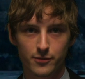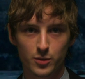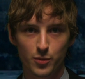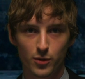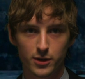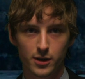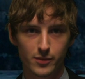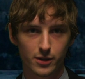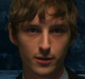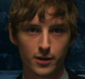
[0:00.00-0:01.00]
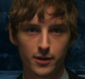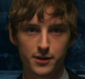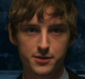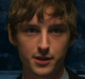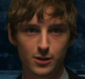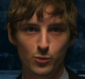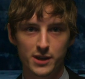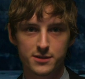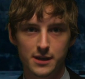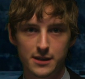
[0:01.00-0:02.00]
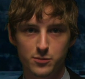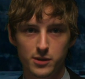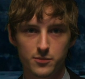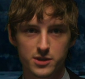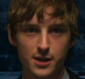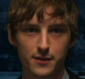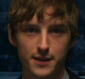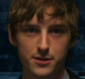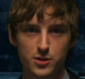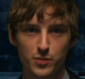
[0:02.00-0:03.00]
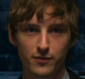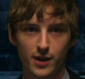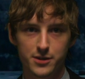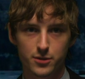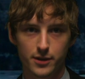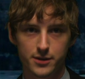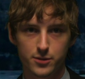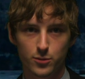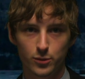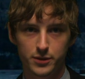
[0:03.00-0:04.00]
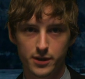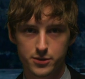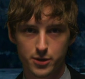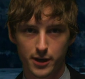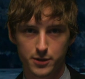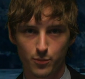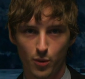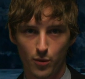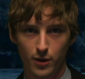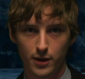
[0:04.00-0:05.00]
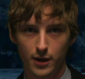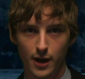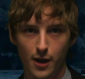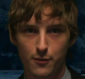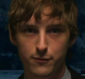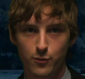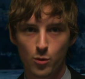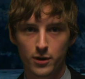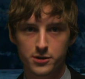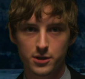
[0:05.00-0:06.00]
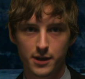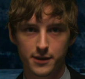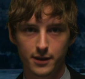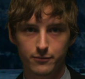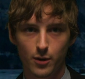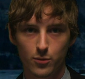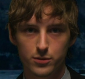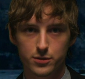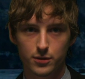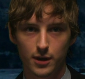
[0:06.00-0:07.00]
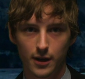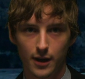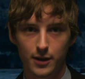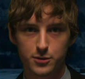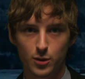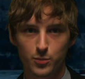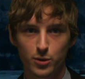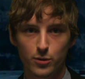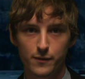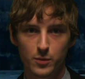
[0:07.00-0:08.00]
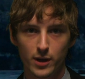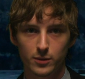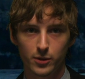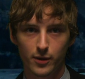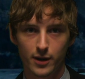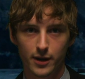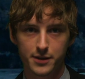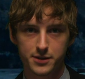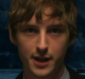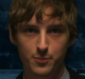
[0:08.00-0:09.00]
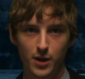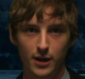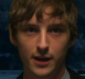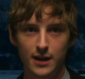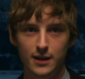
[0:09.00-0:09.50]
Review Board coming earlier this year, Wednesday's Windham Southeast Supervisory School District Board uh, four to nothing vote uh, to approve the Brattleboro Area Skate Park